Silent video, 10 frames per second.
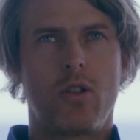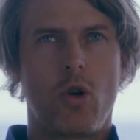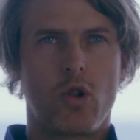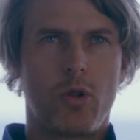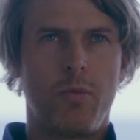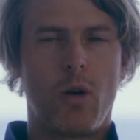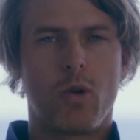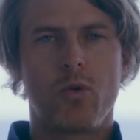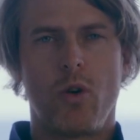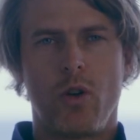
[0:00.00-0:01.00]
Cozumel
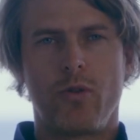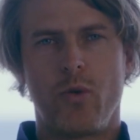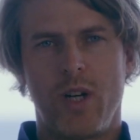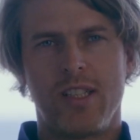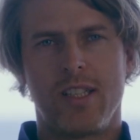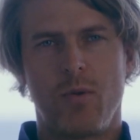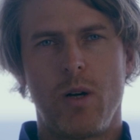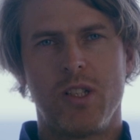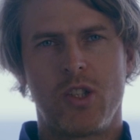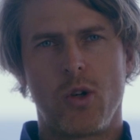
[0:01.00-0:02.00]
was one of the races
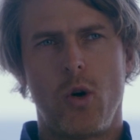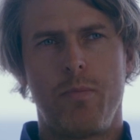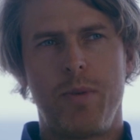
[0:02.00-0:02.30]
where we saw